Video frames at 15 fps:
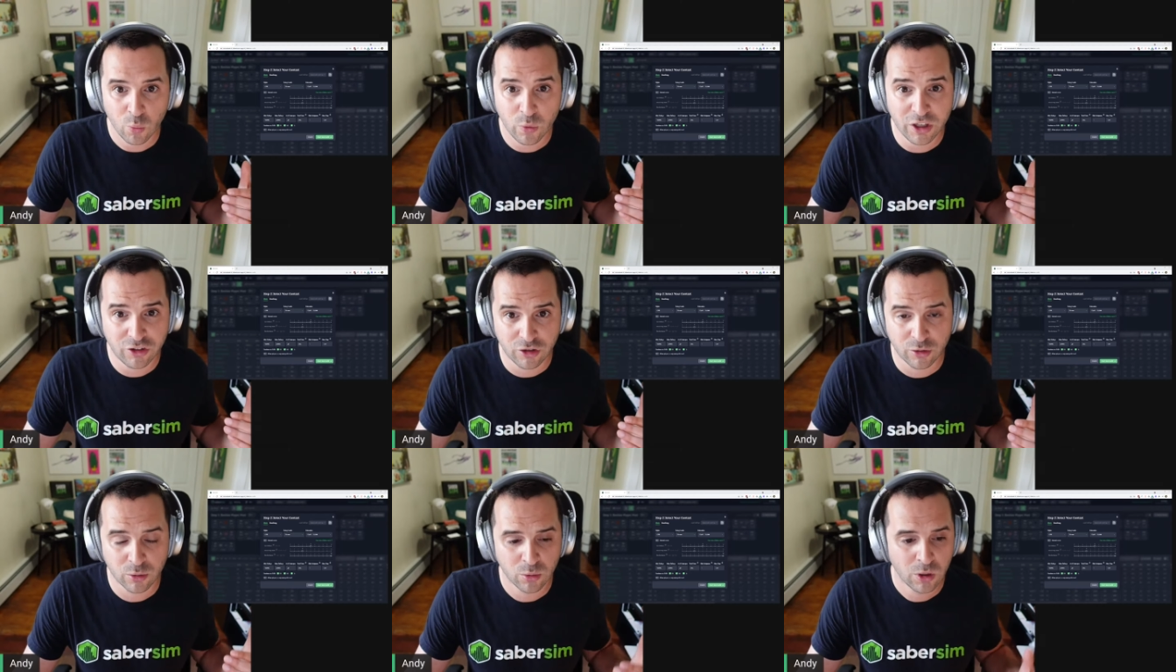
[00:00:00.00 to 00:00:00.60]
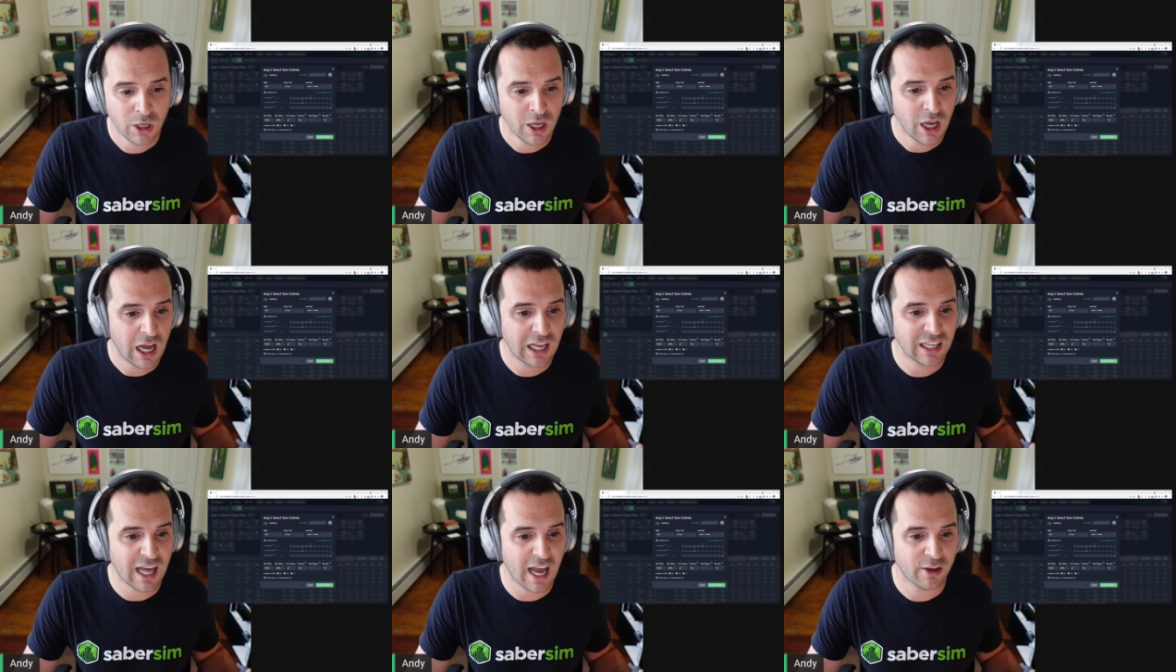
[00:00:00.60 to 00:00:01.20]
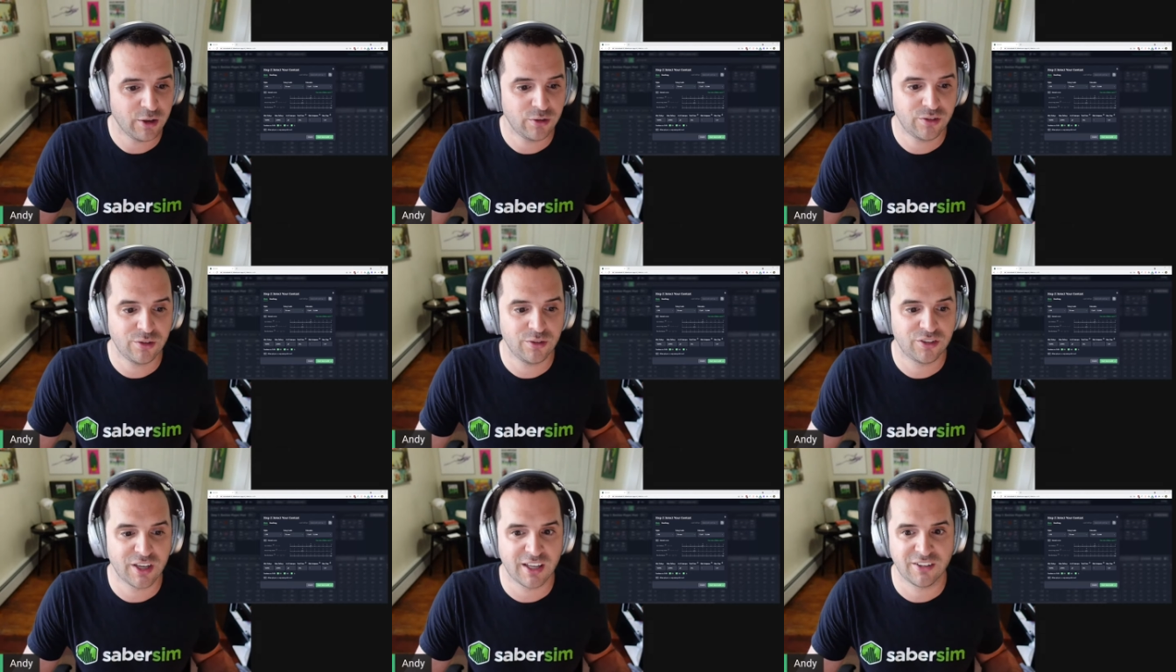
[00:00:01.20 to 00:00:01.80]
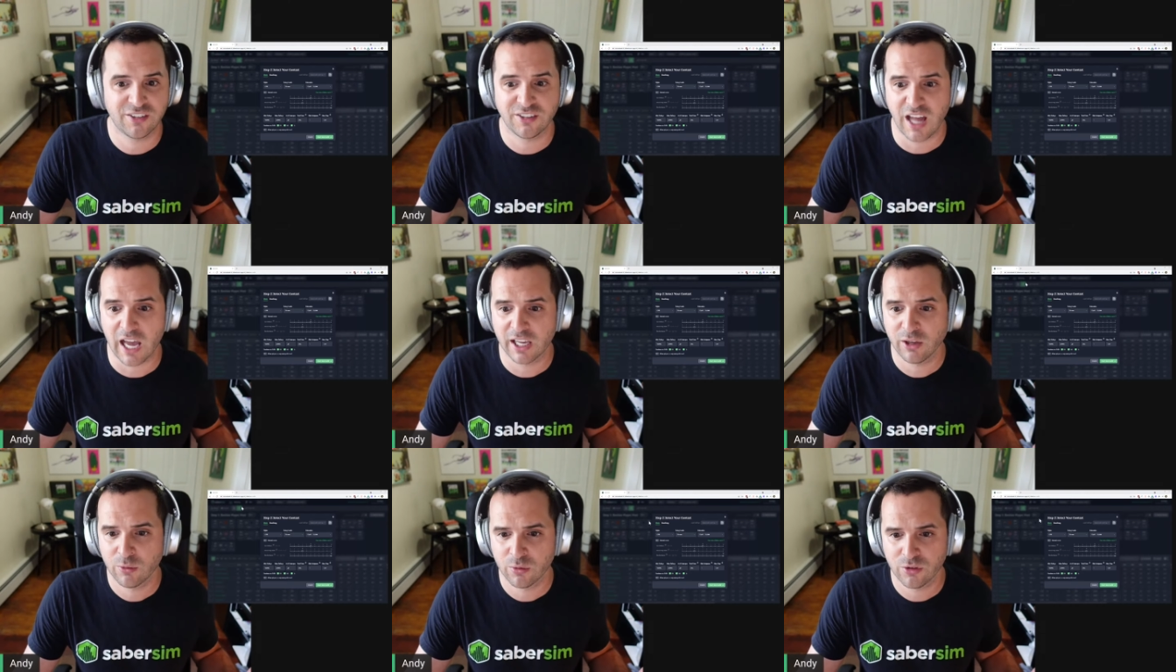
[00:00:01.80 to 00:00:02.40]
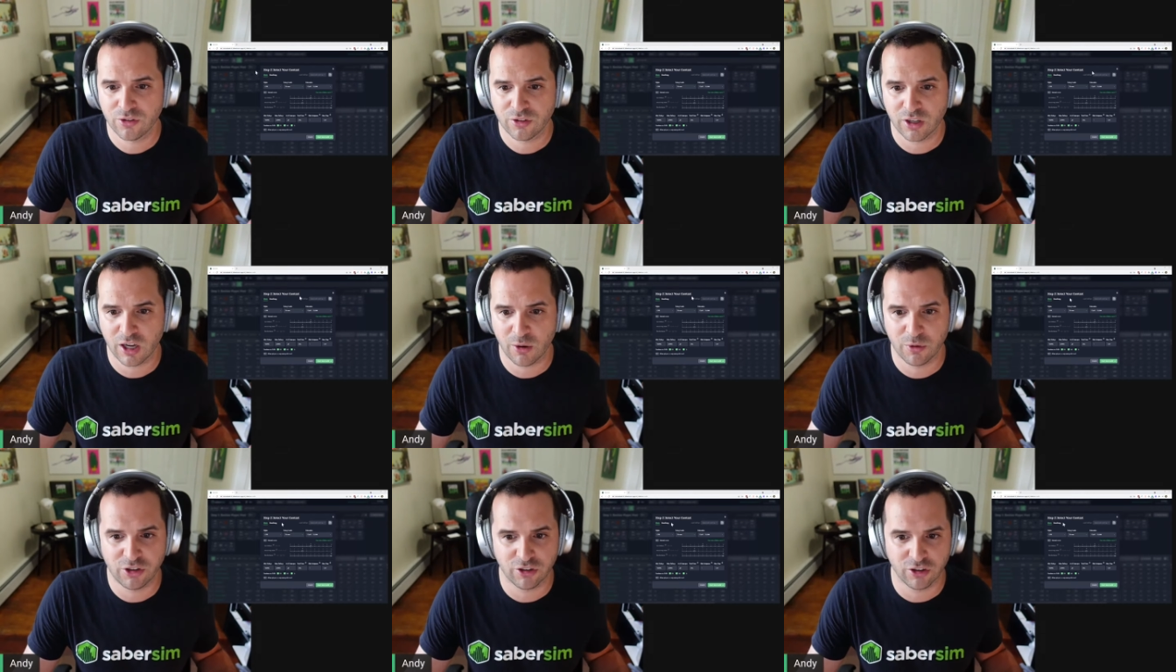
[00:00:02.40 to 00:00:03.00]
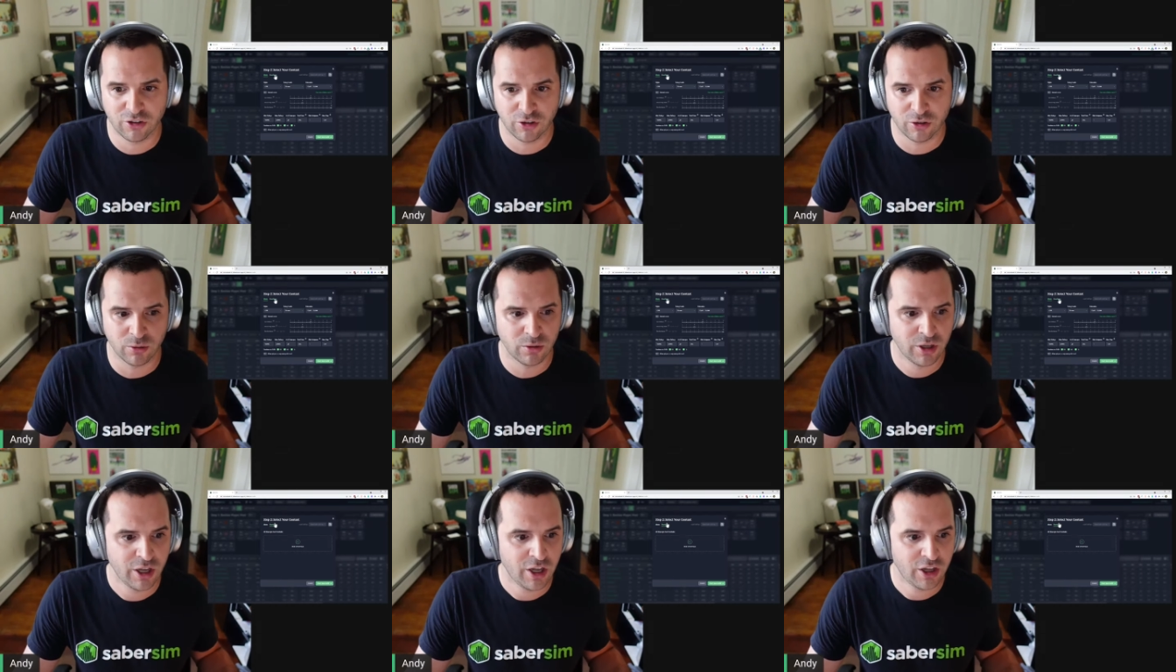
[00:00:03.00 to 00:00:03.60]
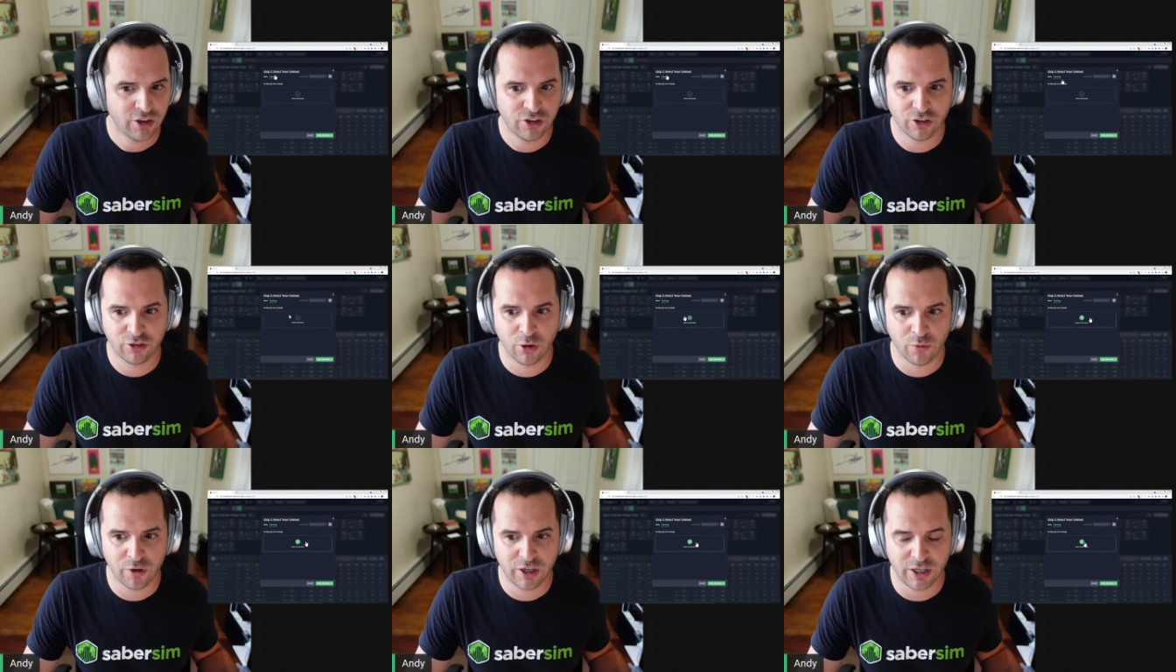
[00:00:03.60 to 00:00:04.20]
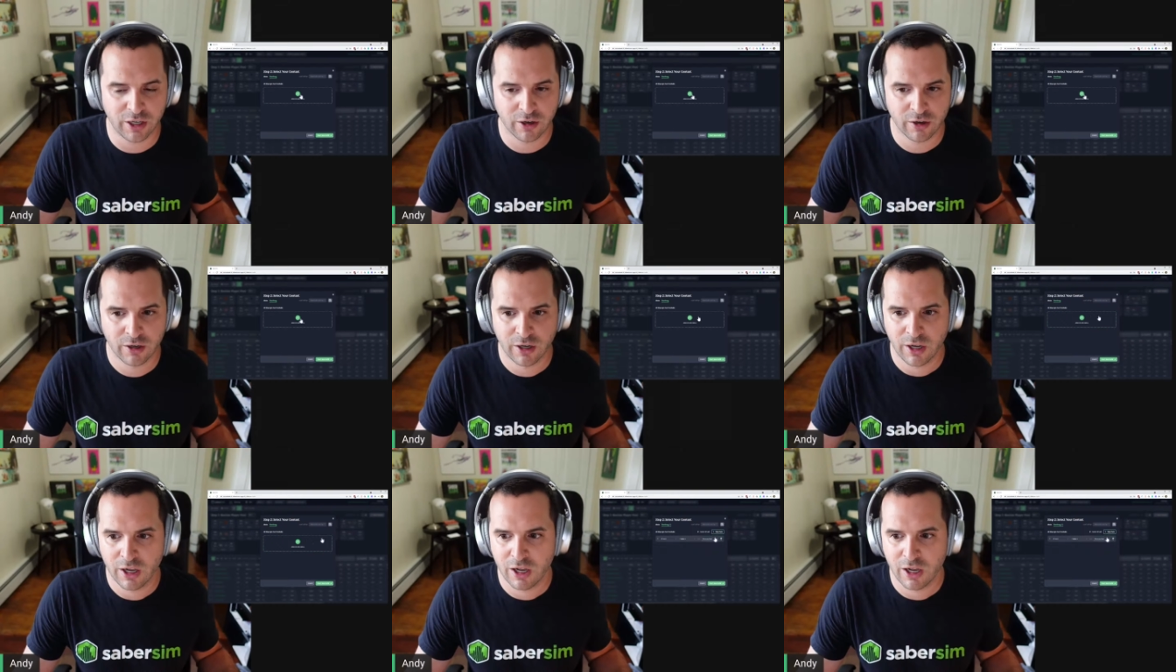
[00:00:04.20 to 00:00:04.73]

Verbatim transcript: We do allow you to set stacking rules, which you can do just over here.